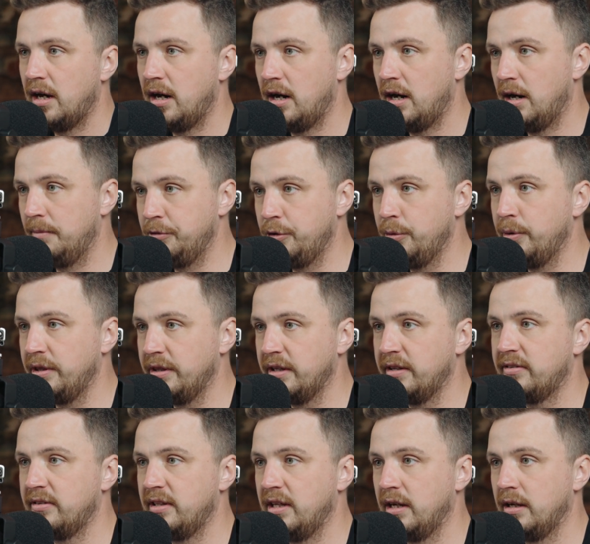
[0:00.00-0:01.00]
I'm doing
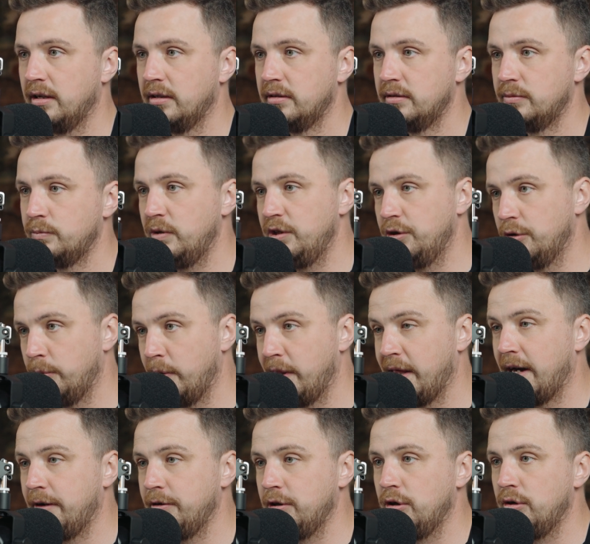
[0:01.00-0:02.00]
this thing with or
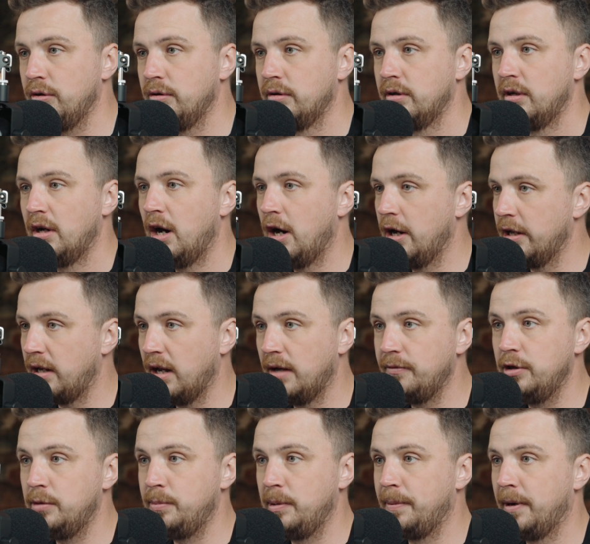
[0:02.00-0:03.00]
without you, I'd love
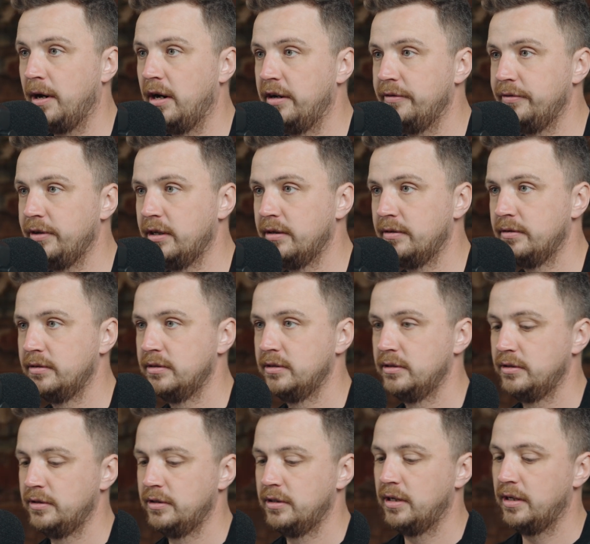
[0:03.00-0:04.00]
you to be part of it,
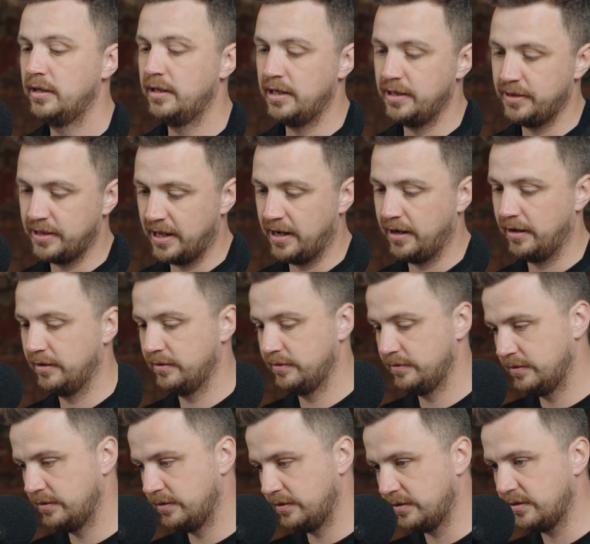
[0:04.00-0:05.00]
then
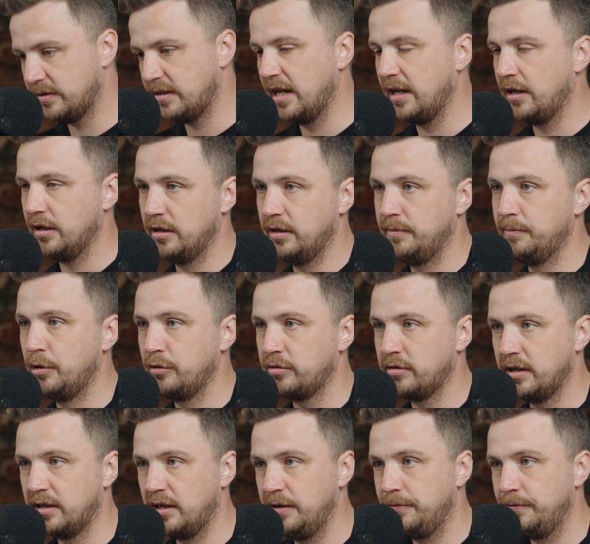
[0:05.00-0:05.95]
they're going to most likely